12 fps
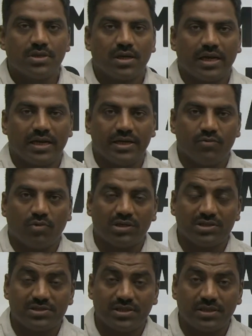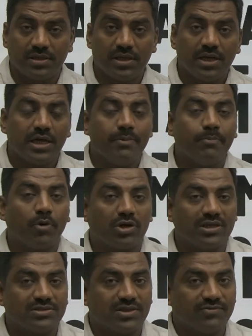and what is the
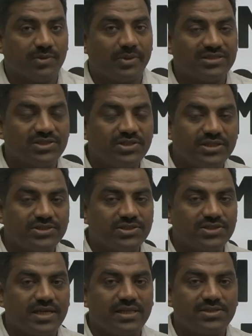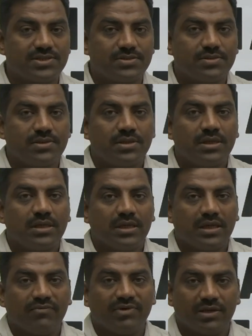importance of the presentation skills,
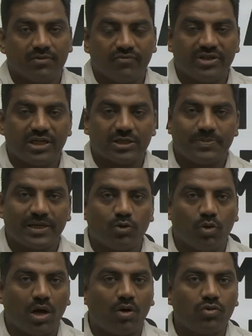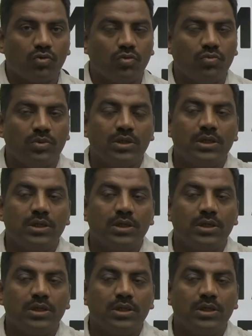even with respect to how to